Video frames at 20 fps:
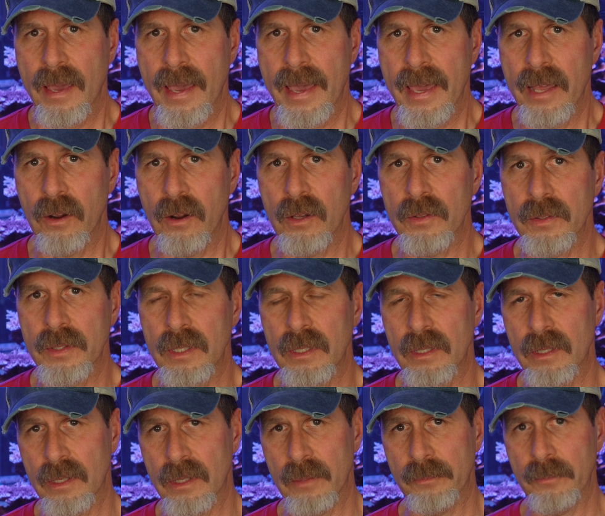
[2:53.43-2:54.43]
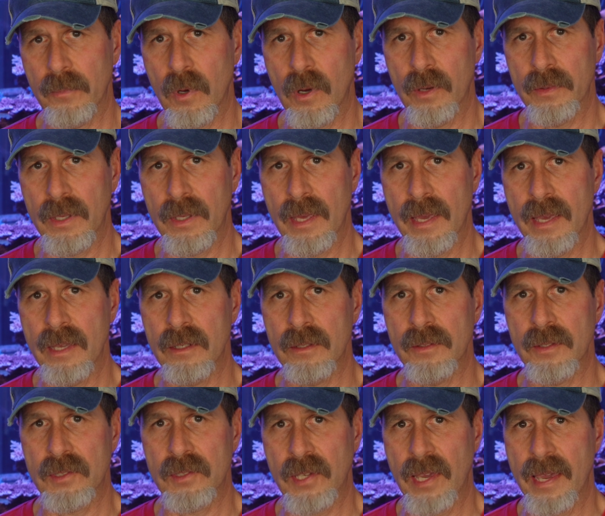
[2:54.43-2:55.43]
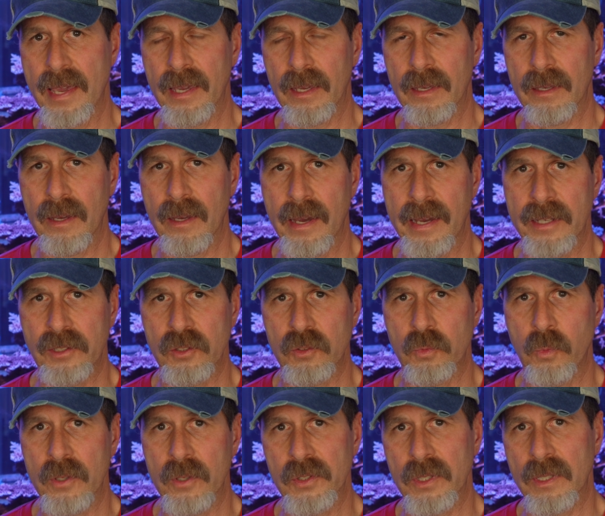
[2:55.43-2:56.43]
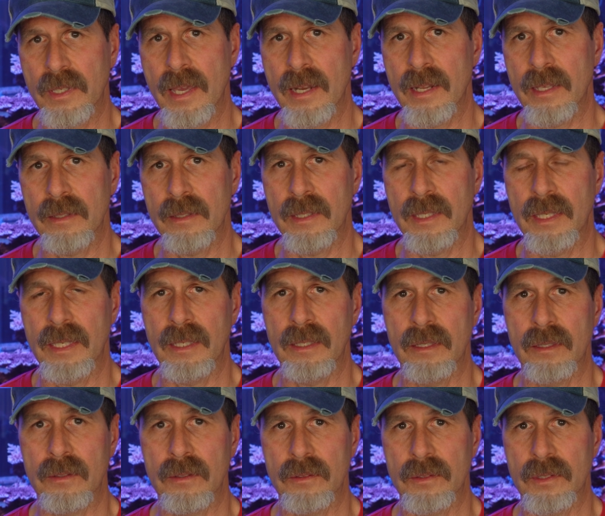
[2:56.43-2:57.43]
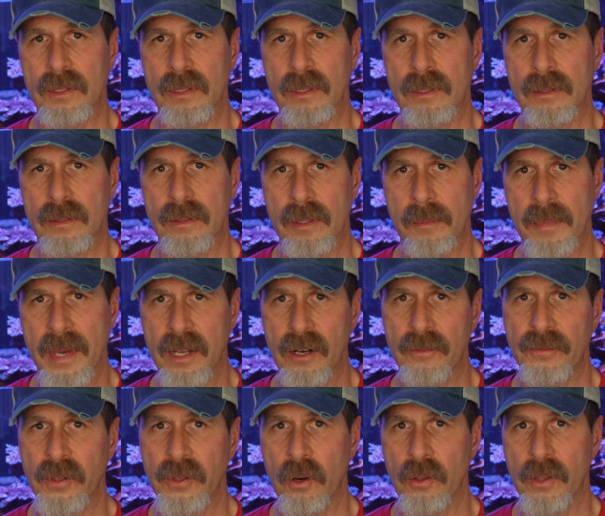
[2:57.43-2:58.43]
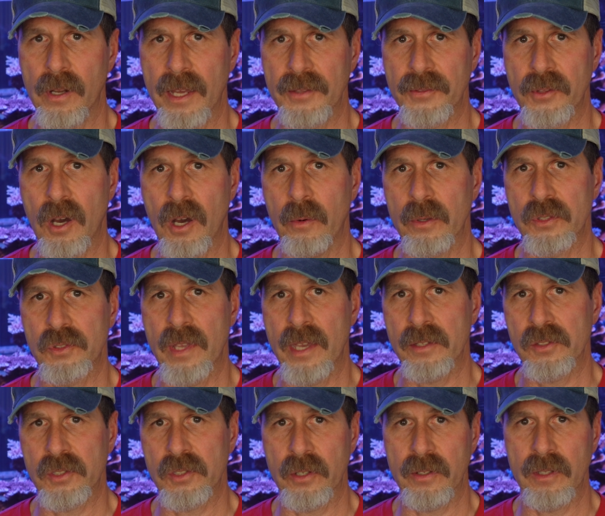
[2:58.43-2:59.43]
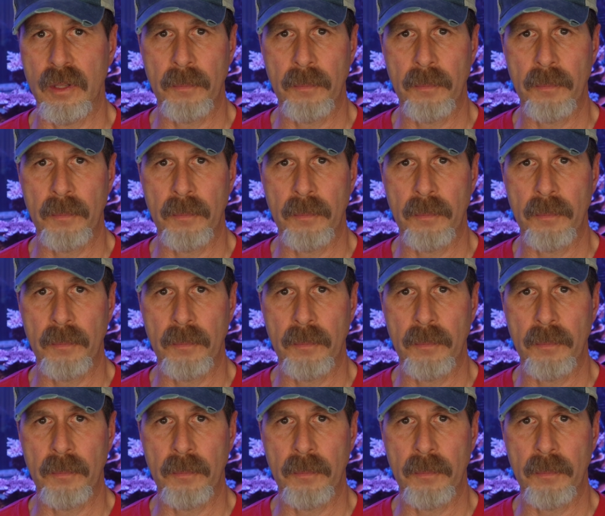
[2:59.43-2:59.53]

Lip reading: and on the end of the tank, I just wasn't getting the amount of flow that I thought was necessary.